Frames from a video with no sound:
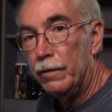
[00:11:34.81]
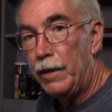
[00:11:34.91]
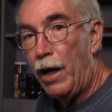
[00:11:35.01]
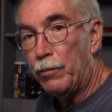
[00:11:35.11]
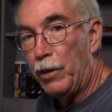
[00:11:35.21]

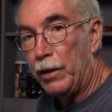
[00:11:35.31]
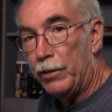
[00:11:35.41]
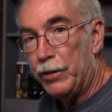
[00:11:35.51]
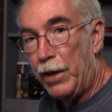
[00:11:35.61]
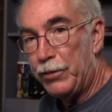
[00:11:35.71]
Now I'm going to
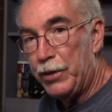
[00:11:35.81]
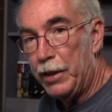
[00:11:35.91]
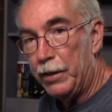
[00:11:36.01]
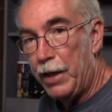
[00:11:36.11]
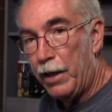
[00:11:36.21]
test
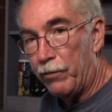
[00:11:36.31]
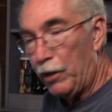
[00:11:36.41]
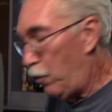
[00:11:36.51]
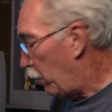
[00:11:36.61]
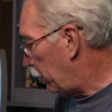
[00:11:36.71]
the data
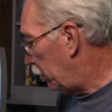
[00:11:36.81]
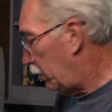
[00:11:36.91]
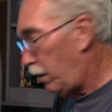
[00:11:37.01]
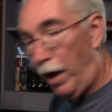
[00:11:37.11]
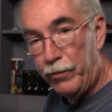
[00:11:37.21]
recorder.
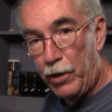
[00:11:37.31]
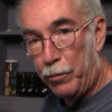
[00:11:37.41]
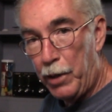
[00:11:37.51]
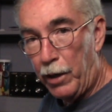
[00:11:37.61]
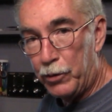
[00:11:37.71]
I've
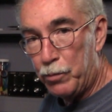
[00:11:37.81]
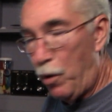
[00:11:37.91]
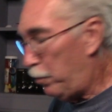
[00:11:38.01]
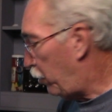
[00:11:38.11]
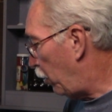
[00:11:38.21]
typed out a
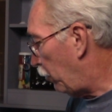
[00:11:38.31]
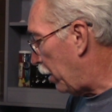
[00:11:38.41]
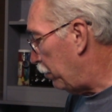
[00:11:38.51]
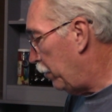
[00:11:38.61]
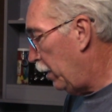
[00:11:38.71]
small
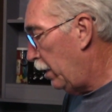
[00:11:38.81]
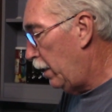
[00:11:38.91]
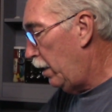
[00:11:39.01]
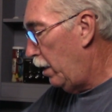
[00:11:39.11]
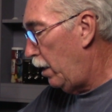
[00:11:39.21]
program.
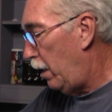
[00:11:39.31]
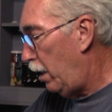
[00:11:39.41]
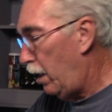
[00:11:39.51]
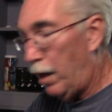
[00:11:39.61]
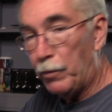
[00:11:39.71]

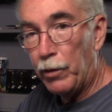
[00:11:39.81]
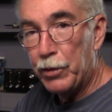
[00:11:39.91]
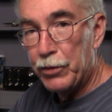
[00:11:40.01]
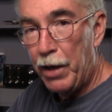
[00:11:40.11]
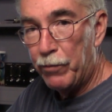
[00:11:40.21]
I'm going
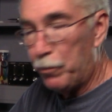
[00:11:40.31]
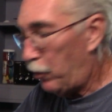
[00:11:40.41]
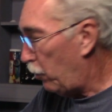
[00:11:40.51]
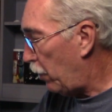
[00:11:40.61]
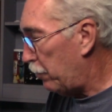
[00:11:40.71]
to save the
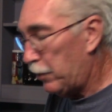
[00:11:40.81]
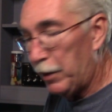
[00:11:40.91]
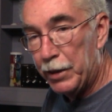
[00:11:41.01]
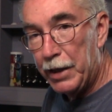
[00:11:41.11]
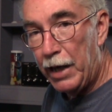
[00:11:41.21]
program
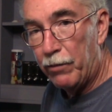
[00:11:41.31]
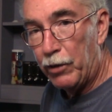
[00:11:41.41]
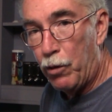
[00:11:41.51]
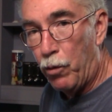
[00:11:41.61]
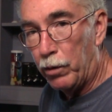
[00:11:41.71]
to the data
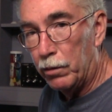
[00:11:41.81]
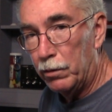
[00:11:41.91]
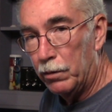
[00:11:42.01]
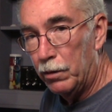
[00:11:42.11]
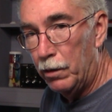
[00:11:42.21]
recorder,
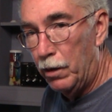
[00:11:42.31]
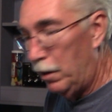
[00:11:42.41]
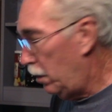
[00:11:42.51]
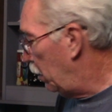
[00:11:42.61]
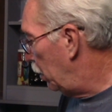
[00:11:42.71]

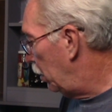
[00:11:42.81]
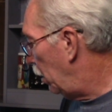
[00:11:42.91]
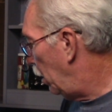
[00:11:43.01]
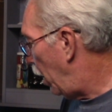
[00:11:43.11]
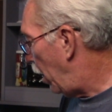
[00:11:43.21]

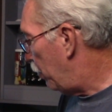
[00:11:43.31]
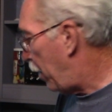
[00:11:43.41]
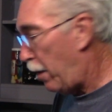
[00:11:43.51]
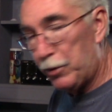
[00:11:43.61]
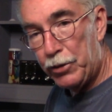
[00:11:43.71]

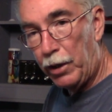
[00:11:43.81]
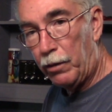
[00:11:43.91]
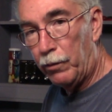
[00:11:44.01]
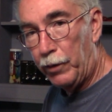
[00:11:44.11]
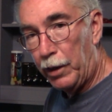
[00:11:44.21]
power
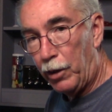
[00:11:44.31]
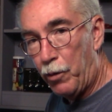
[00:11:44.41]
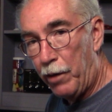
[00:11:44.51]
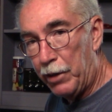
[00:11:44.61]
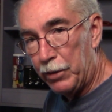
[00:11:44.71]
cycle the
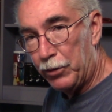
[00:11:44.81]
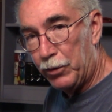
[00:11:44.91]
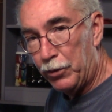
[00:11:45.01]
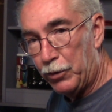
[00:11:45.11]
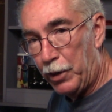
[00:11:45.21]

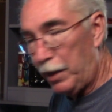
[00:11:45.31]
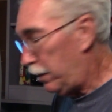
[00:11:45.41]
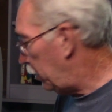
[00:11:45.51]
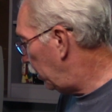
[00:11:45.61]
Aquarius so that